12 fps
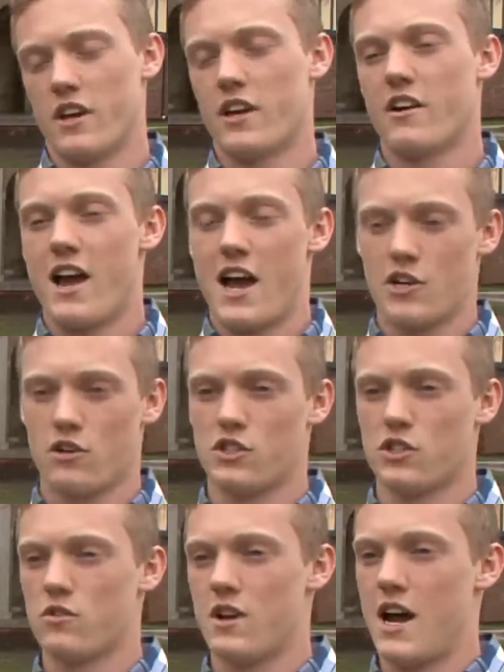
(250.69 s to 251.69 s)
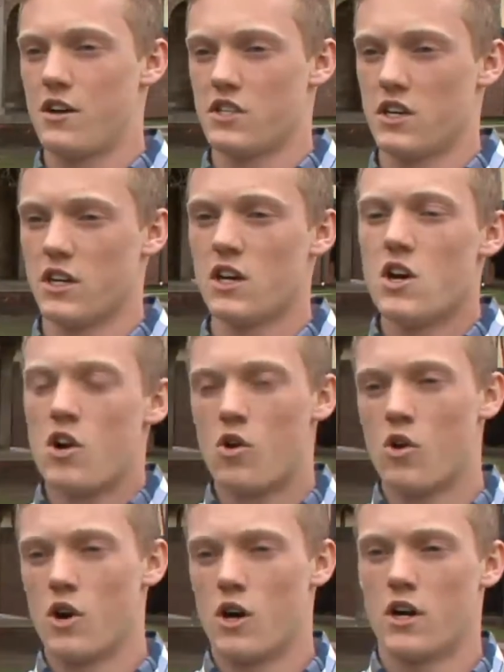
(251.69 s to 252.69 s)
international student housing
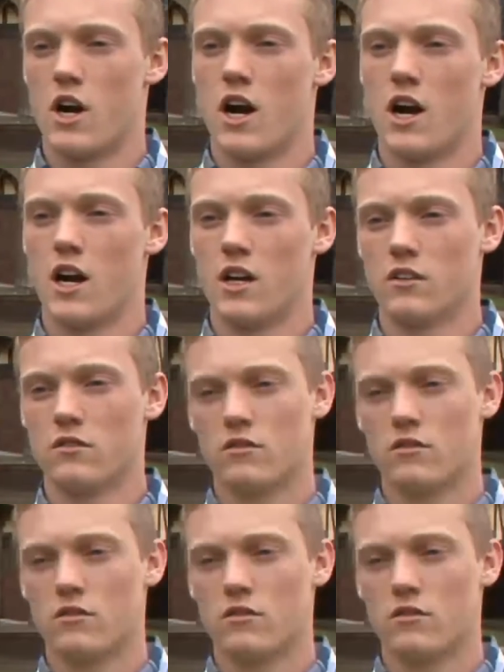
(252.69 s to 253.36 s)
or uh,